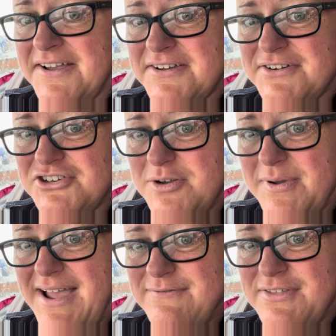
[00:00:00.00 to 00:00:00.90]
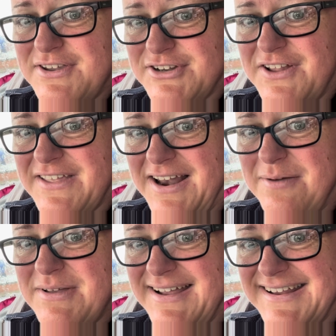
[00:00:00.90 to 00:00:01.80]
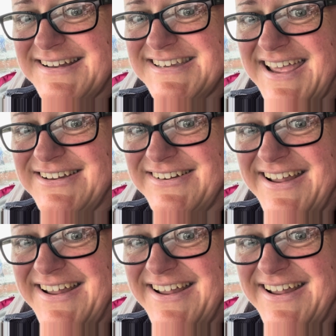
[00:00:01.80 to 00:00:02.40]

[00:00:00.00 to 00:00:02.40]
Good job I got everything done at the allotment I needed to get done,